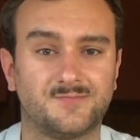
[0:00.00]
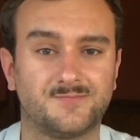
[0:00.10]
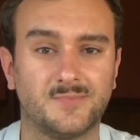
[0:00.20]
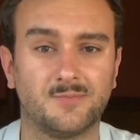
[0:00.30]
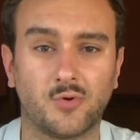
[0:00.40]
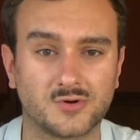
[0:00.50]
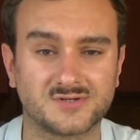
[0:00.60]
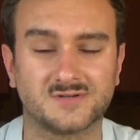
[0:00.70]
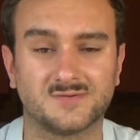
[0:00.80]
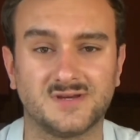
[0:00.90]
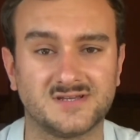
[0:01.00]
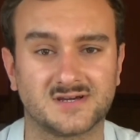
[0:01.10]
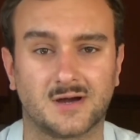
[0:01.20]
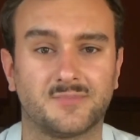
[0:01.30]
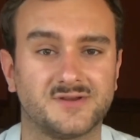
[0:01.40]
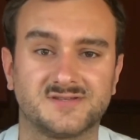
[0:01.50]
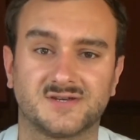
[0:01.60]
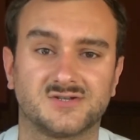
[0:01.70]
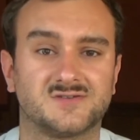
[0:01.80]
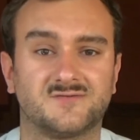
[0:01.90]
important media companies such
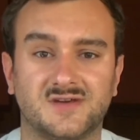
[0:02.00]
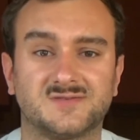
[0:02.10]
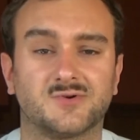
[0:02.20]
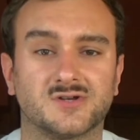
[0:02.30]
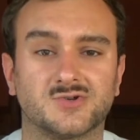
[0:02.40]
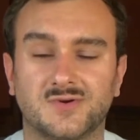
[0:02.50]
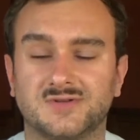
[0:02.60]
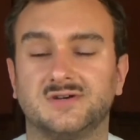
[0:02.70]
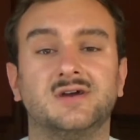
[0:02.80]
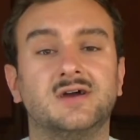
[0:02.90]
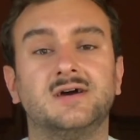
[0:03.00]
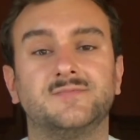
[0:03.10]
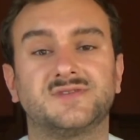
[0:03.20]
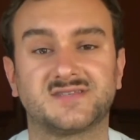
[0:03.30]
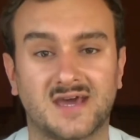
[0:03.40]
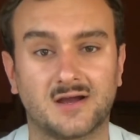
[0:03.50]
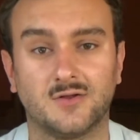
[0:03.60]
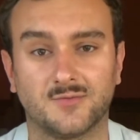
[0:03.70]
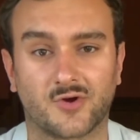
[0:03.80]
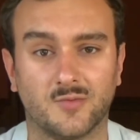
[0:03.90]
as Facebook and Twitter to tackle the
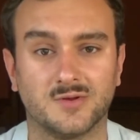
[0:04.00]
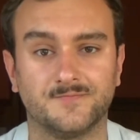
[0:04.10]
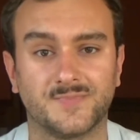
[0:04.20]
problem,